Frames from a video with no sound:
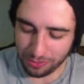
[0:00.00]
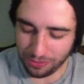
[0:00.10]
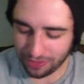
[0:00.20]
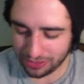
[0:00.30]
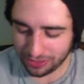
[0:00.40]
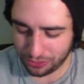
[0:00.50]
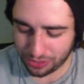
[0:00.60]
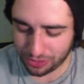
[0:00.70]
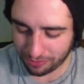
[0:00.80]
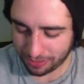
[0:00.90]
on to
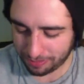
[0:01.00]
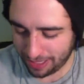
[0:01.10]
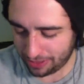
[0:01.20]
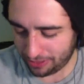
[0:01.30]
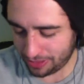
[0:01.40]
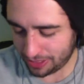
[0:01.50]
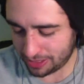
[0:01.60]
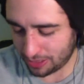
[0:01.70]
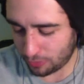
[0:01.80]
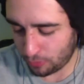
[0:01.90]
Trevor McBane, who does
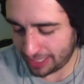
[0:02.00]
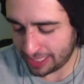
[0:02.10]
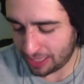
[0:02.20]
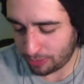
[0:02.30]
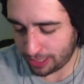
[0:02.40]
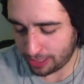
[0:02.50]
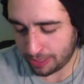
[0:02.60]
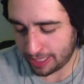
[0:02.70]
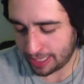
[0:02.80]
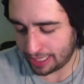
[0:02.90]
Way Down We Go
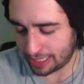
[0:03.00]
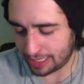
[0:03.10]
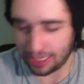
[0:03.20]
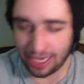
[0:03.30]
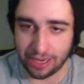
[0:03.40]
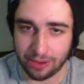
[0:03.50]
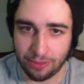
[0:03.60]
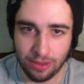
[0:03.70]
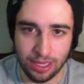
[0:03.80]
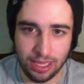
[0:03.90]
by Kaleo.
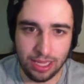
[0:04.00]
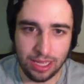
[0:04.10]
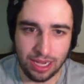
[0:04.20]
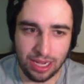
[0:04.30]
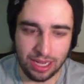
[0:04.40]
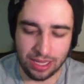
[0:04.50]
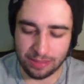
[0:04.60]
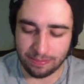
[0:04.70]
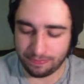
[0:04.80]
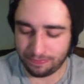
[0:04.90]

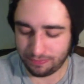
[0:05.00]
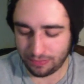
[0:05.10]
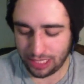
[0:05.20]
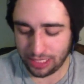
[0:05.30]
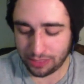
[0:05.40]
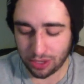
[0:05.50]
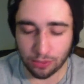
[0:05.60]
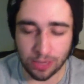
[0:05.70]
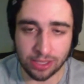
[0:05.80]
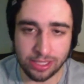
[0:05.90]
He's one of the
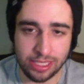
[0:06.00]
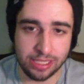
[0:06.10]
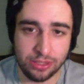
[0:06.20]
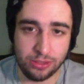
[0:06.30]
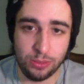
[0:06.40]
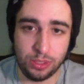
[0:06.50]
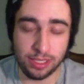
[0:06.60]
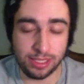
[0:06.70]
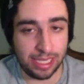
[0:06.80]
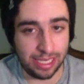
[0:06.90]
rare contestants who
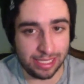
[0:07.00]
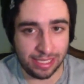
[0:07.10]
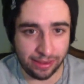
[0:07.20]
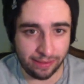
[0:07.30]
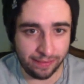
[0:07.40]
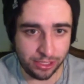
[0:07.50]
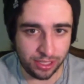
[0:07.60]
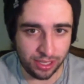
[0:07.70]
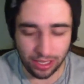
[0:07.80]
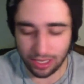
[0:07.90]
doesn't get a standing
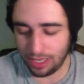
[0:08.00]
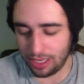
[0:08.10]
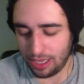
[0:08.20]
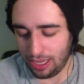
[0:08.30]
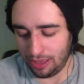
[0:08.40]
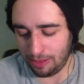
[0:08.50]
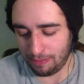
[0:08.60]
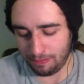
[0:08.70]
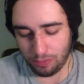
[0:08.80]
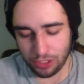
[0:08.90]
ovation.
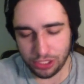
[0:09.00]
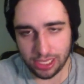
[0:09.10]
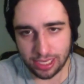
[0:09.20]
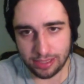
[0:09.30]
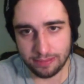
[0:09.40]
What do you think?